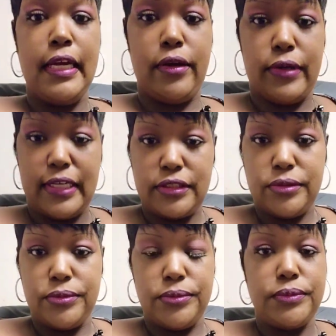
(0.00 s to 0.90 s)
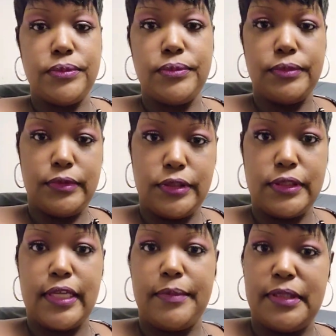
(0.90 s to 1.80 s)
go down to your
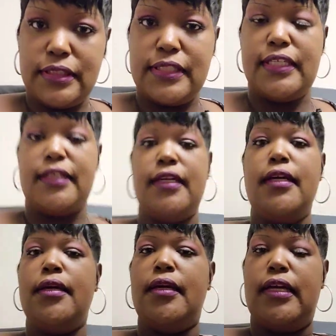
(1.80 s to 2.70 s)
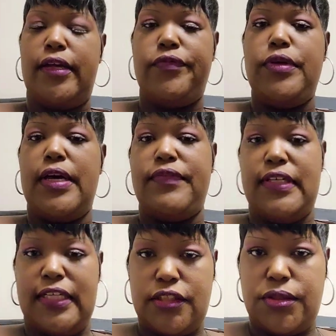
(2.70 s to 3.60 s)
stomach to see if you have
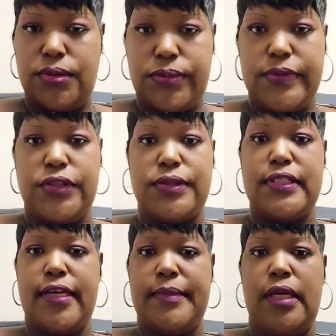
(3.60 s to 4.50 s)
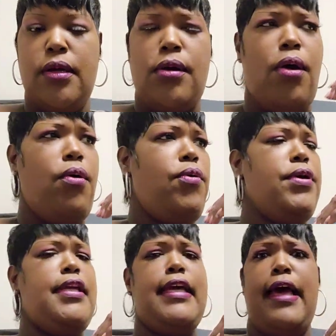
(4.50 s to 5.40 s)
any issues with your stomach. Oh,
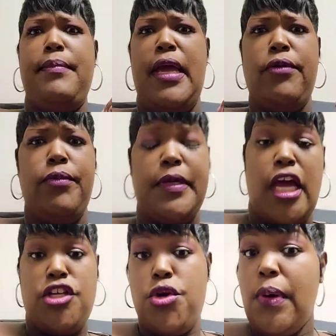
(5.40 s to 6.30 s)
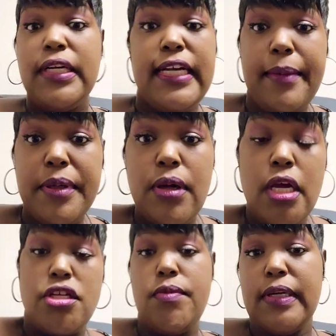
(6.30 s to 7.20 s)
he got mad with me. You want the number?
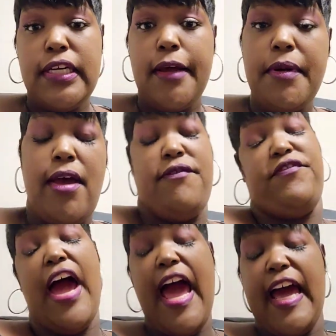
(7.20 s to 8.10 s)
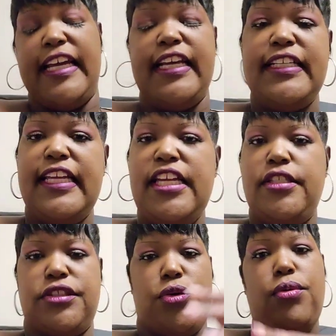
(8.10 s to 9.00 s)
You want the number? Fine. And then he
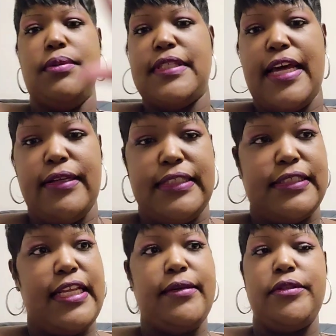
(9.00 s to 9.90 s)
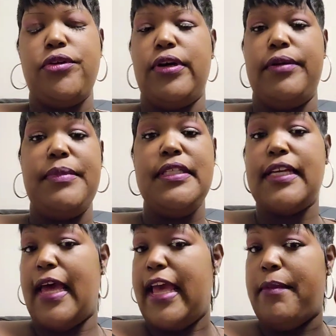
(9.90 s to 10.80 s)
storms out and slams the door. In the
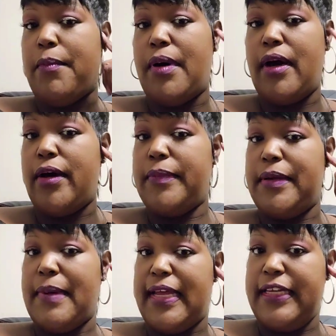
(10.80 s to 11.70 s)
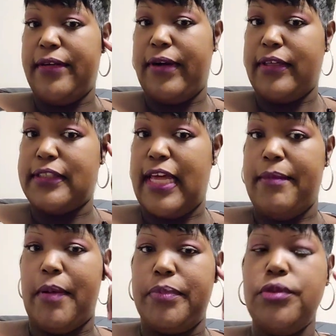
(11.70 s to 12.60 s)
meantime, I had my mom in my ear because I
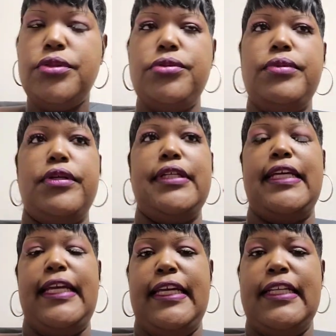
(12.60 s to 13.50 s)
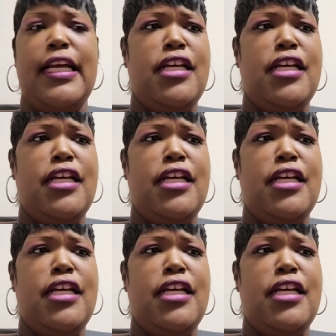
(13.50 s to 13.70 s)
had my Bluetooth in. And